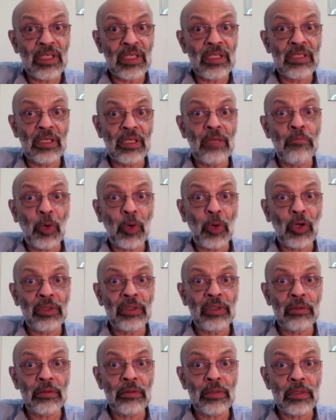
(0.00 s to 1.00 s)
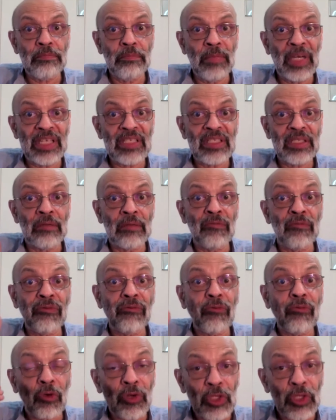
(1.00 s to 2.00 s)
is an important medicine
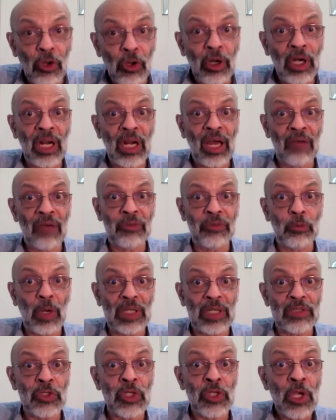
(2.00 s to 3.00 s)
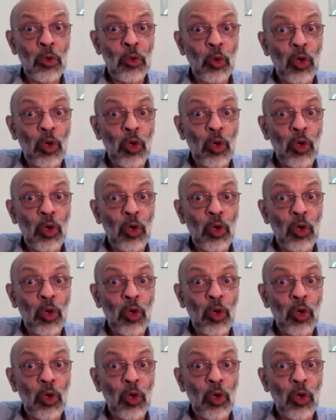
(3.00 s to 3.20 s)
for your loved ones